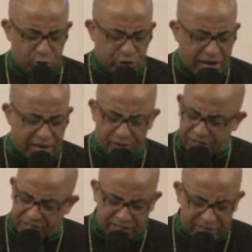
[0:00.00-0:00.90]
child
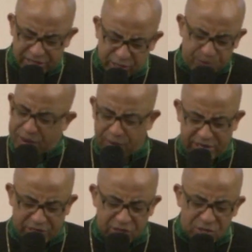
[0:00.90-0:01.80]
is in a
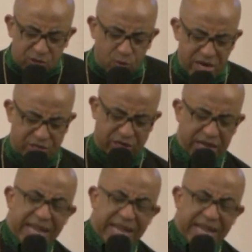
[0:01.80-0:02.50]
despairing situation.